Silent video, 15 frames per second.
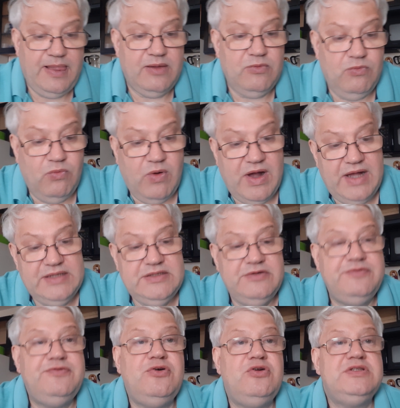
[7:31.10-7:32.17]
Why the
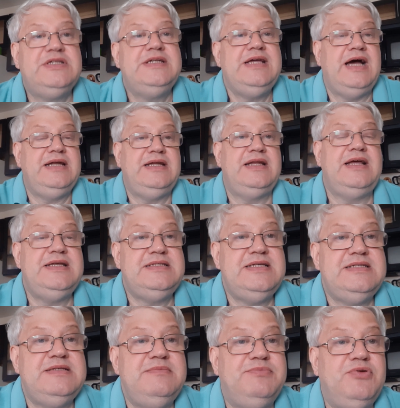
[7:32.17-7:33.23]
fault tree analysis
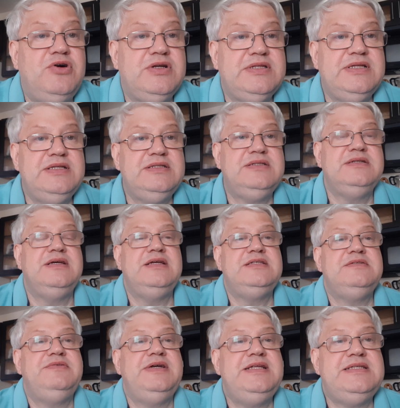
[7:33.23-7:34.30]
is important? It's
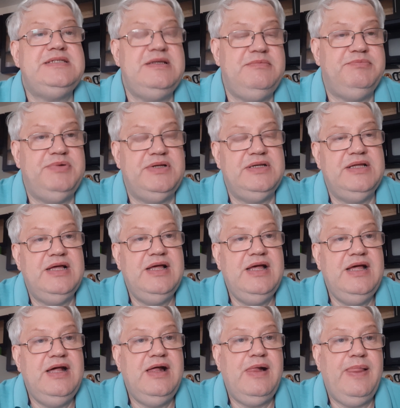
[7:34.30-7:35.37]
very simple.
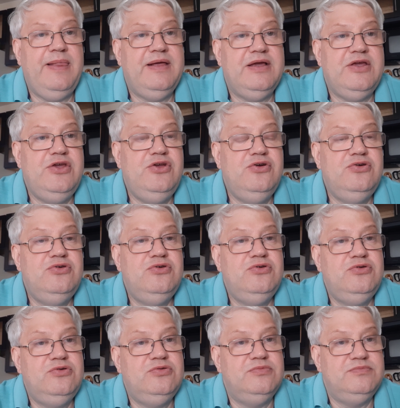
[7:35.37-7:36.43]

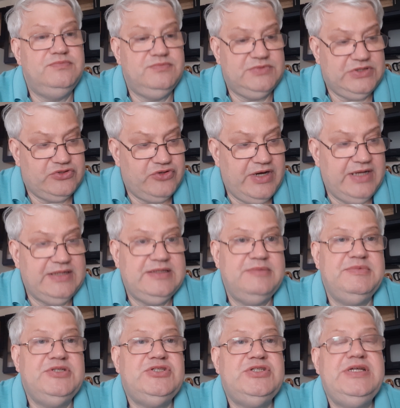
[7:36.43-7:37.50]
You crank the
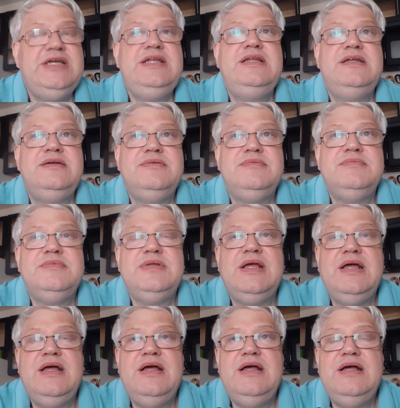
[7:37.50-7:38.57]
machine
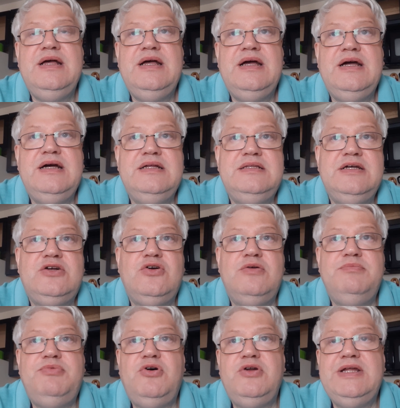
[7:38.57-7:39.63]
at the
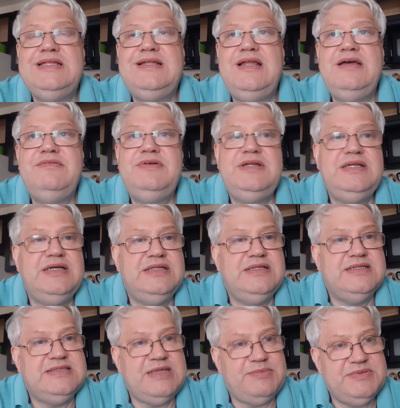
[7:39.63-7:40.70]
component level, at the
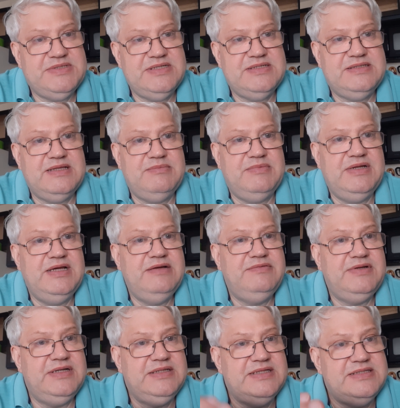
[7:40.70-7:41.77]
subsystem
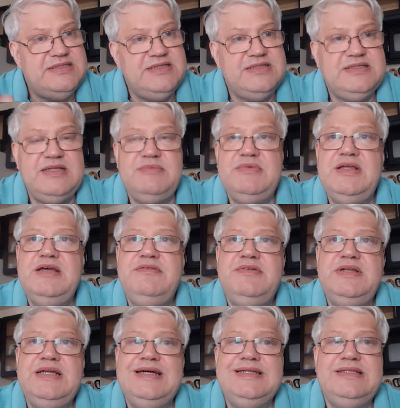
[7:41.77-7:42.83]
level, at the system
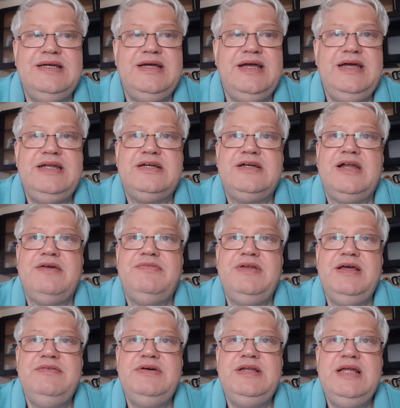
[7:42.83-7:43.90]
level, at the aircraft
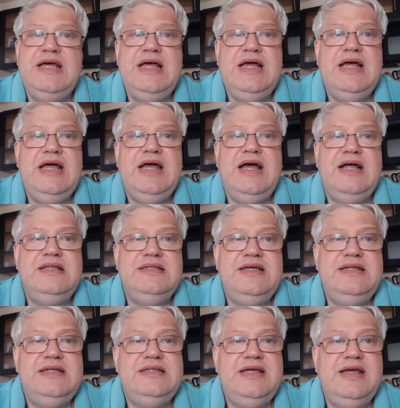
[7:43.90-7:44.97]
level, and
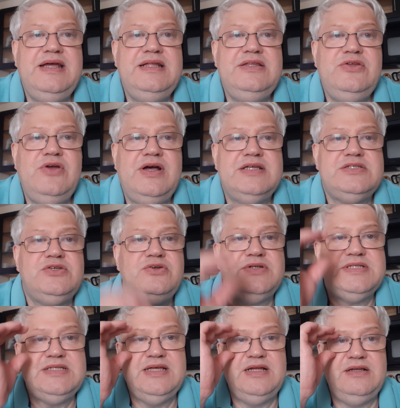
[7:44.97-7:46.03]
then at the end you ask
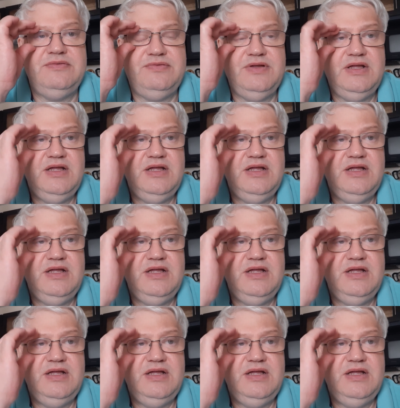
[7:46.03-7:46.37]
yourself,